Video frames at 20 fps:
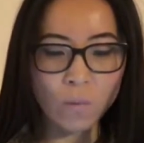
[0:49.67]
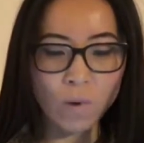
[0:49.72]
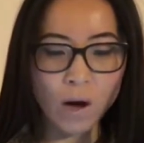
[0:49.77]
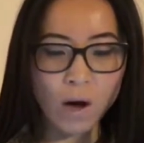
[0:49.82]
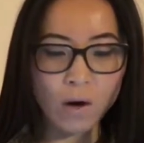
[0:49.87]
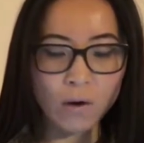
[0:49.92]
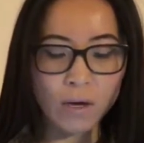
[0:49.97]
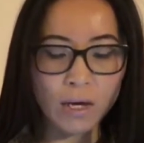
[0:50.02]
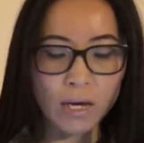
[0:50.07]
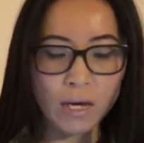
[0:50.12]

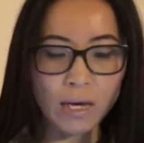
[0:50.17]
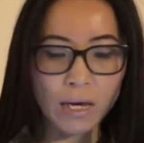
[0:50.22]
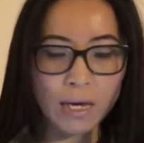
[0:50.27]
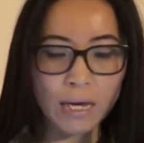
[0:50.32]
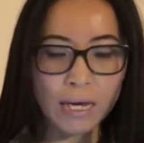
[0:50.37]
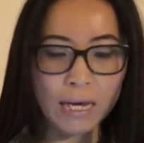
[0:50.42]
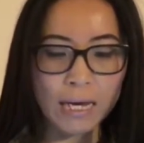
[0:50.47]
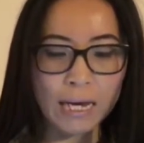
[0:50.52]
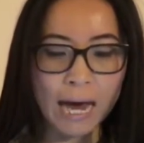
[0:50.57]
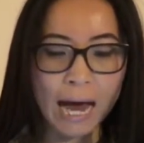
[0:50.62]
while
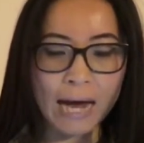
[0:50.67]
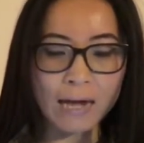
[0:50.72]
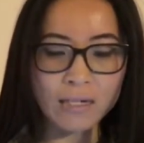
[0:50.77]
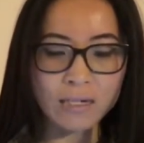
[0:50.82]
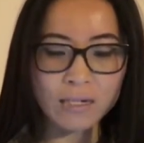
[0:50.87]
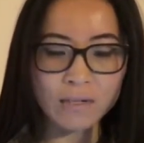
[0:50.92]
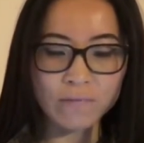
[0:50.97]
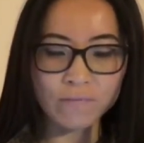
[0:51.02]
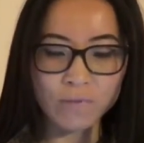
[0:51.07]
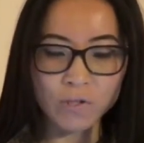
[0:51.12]
in
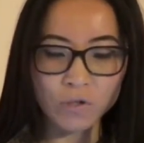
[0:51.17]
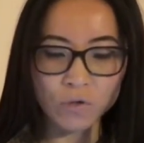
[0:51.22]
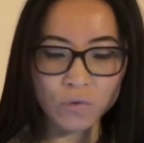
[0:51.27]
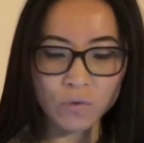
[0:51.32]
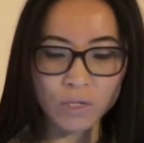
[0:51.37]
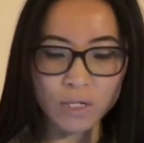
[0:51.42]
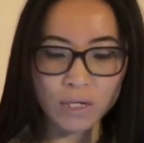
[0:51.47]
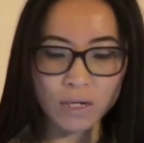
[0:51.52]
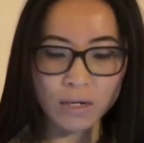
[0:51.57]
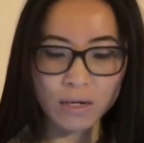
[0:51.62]
active
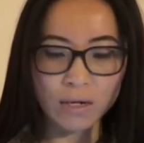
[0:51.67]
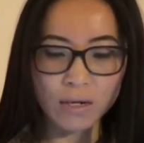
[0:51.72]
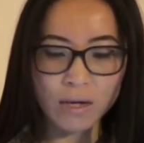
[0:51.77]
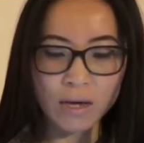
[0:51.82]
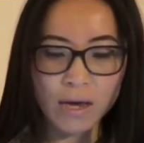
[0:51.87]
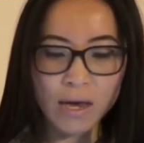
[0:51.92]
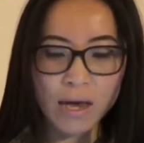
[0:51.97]
duty.